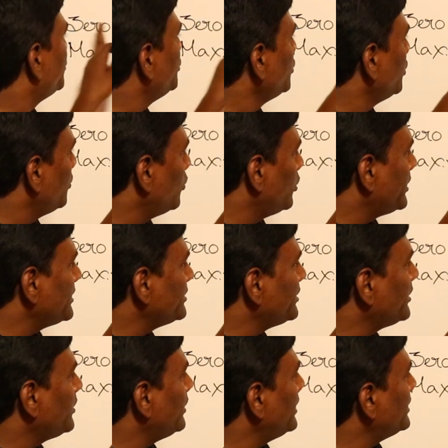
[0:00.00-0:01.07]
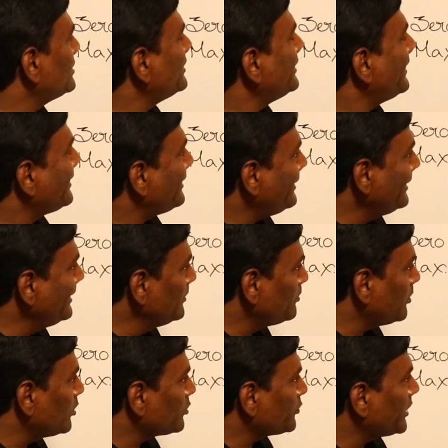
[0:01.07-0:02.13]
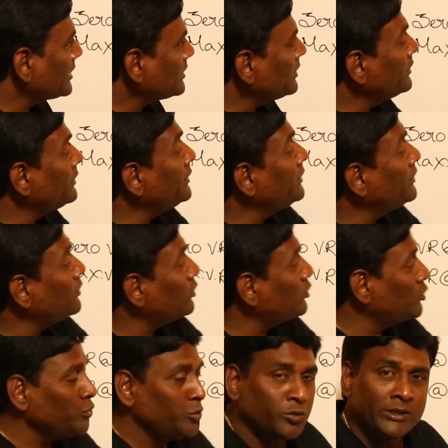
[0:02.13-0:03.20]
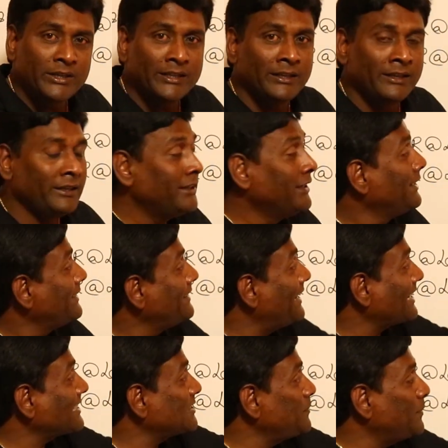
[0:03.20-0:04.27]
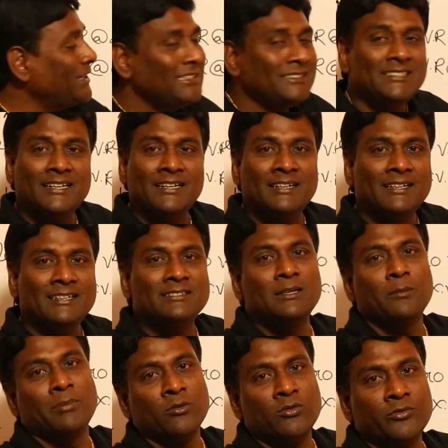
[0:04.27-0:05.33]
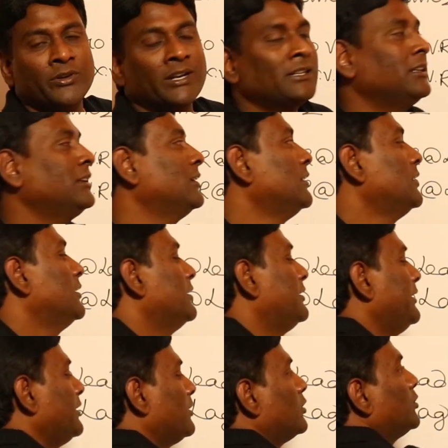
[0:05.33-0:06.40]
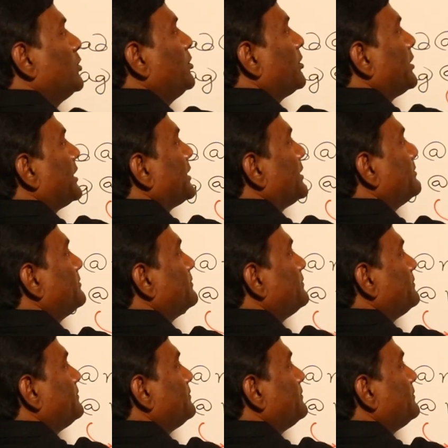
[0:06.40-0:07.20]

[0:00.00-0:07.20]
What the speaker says: 0 voltage regulation at leading power factor nearer to unity, x by z is the power factor nearer to unity.